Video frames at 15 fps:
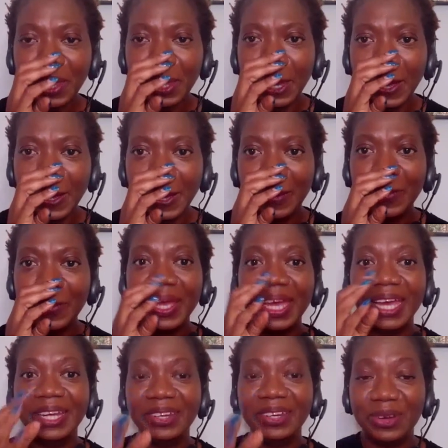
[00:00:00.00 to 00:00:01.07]
and
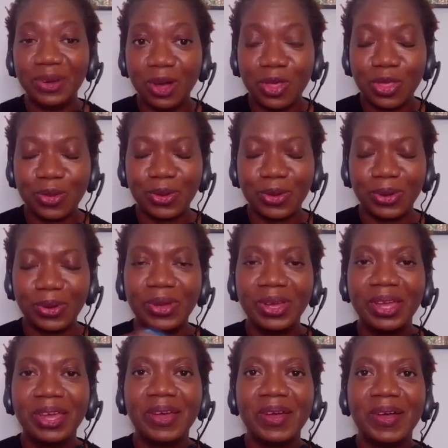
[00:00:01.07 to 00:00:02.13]
an author
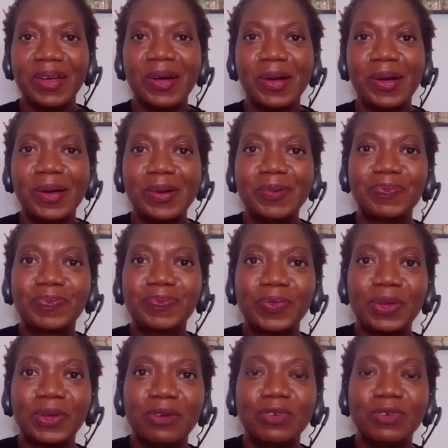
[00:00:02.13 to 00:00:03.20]
of
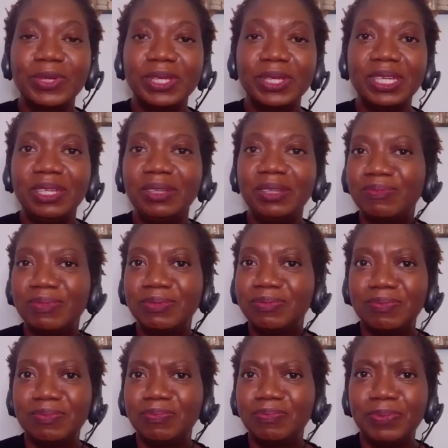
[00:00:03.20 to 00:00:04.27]
a really
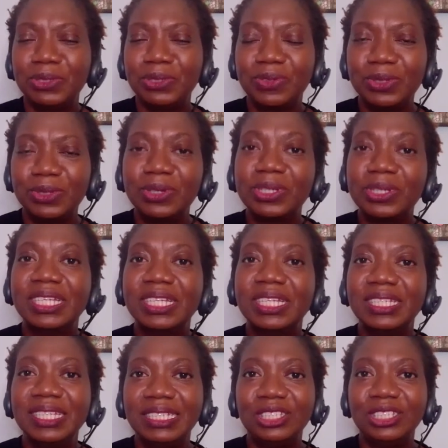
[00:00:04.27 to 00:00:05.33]
beautiful looking
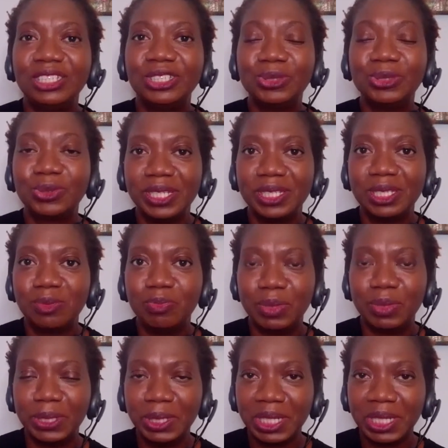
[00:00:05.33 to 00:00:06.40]
children's
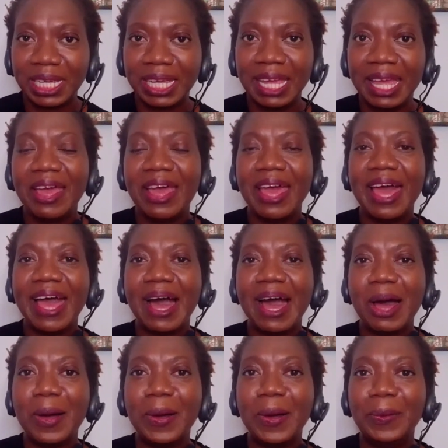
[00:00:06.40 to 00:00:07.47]
book.
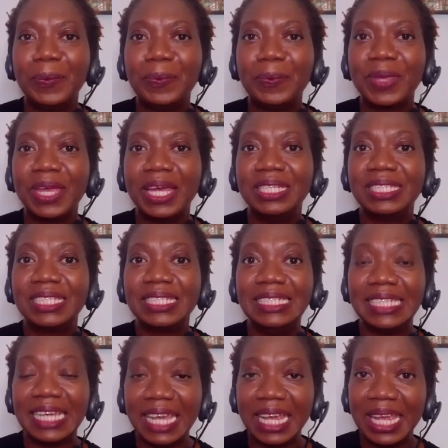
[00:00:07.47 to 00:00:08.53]
And
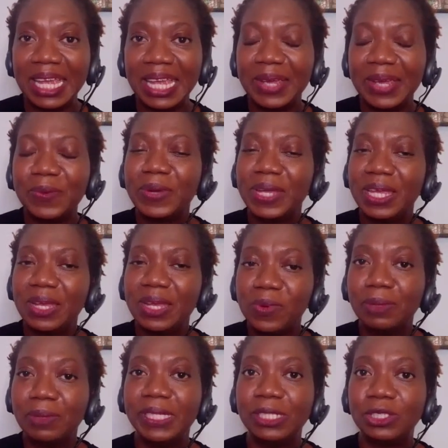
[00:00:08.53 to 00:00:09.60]
today we
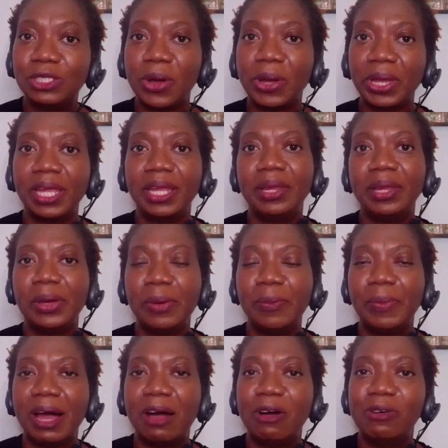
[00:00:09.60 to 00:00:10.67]
will be talking
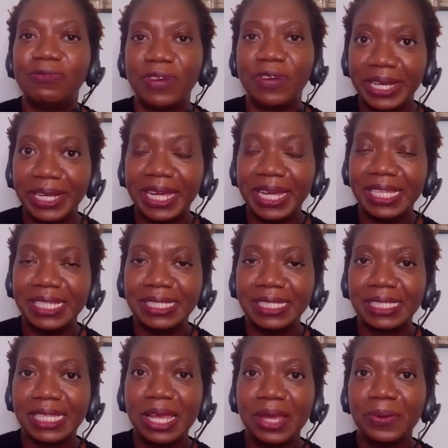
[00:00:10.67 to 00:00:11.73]
about finance.
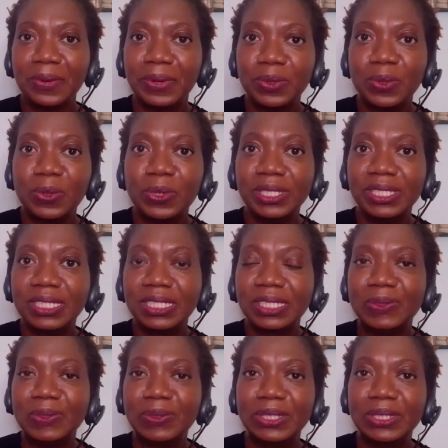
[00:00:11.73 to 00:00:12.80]
We're going to
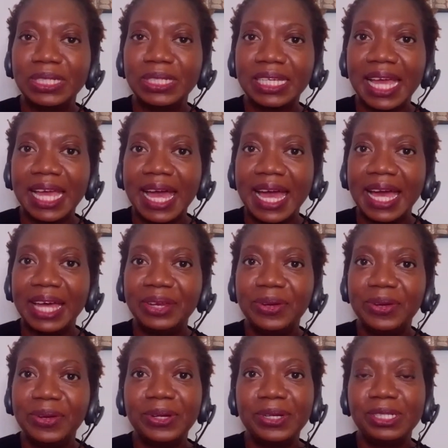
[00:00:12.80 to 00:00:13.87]
look at
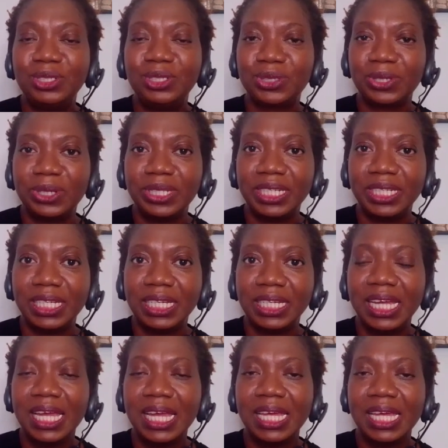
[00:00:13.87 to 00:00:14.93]
her journey
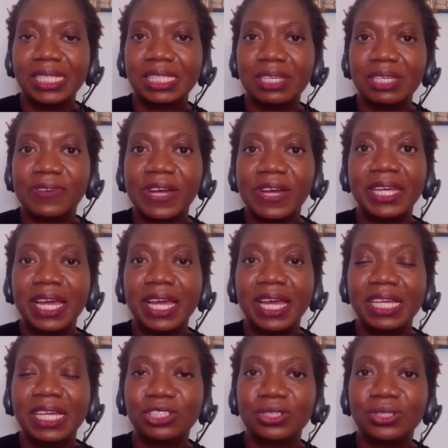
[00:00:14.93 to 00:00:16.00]
to
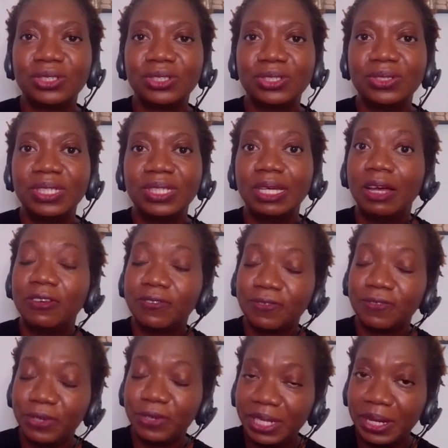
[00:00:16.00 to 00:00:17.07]
financial
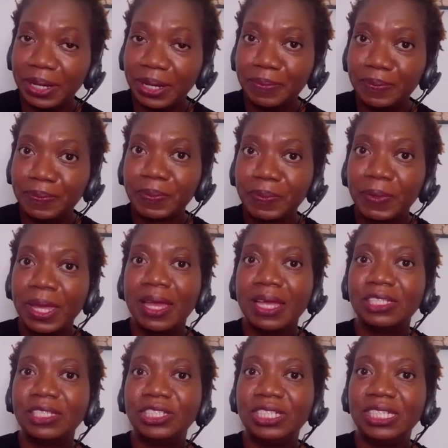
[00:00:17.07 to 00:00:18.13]
freedom.
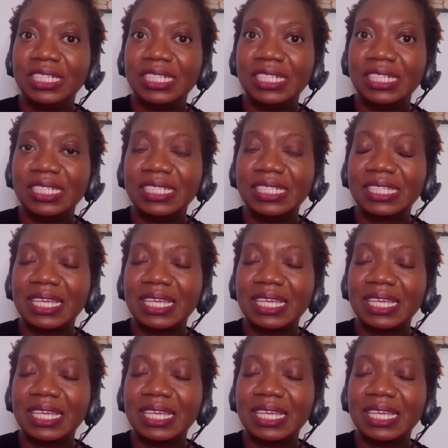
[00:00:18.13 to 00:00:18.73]
She is